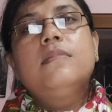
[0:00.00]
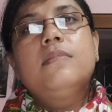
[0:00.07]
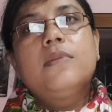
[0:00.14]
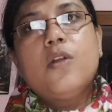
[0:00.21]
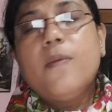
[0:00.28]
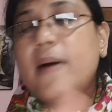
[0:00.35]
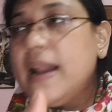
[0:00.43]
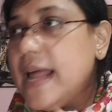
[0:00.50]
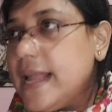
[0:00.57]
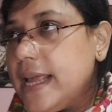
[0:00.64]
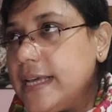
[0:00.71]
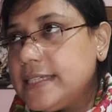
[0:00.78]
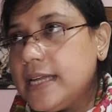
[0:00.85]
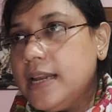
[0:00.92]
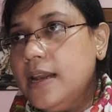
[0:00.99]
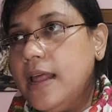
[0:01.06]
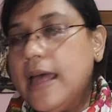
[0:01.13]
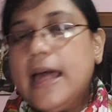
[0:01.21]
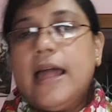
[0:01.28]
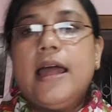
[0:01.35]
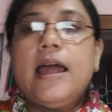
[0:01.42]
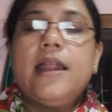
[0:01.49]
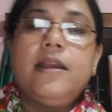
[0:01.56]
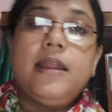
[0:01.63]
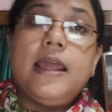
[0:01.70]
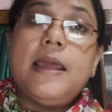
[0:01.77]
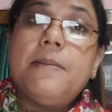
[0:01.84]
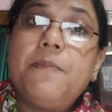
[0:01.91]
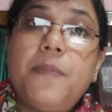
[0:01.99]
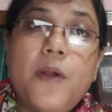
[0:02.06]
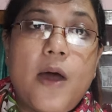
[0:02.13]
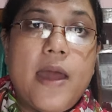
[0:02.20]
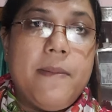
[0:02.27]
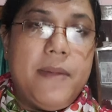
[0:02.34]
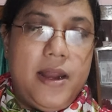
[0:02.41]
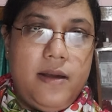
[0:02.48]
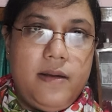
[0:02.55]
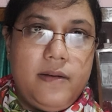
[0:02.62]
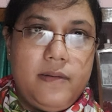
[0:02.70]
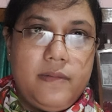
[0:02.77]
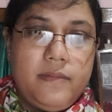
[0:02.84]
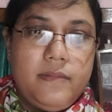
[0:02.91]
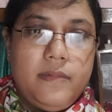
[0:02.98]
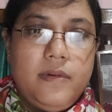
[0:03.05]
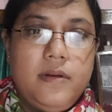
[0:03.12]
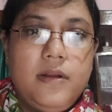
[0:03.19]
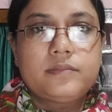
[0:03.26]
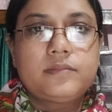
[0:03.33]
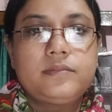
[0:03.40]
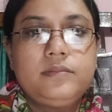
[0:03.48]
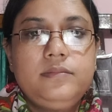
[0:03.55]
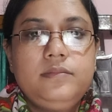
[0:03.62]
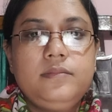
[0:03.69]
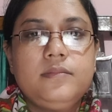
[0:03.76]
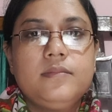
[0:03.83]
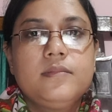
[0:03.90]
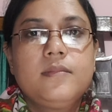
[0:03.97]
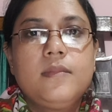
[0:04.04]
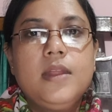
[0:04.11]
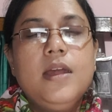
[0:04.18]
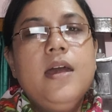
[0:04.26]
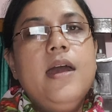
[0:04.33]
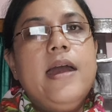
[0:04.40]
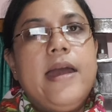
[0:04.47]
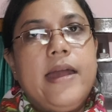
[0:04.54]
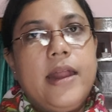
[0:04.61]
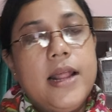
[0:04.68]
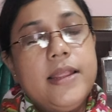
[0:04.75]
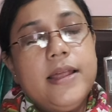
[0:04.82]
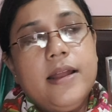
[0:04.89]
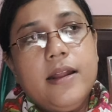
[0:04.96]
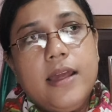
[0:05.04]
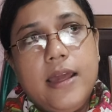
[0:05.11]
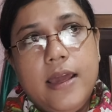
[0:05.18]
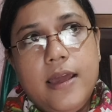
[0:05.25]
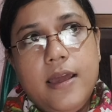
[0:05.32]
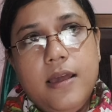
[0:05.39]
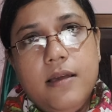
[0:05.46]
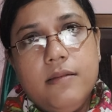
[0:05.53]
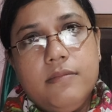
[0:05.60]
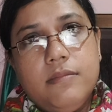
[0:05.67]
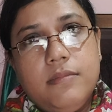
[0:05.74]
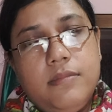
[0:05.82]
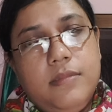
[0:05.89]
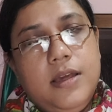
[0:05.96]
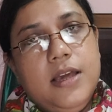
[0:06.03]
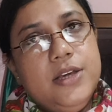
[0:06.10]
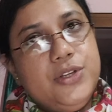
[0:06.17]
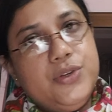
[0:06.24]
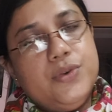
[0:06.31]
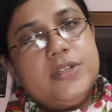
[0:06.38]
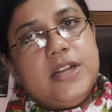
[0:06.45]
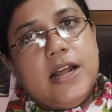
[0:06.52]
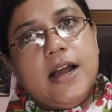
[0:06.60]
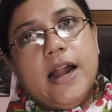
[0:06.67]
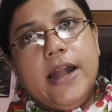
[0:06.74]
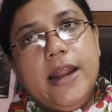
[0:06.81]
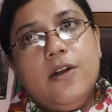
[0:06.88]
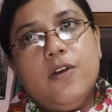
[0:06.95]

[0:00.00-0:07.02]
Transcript: globalization and employment. It's a very Another key issues regarding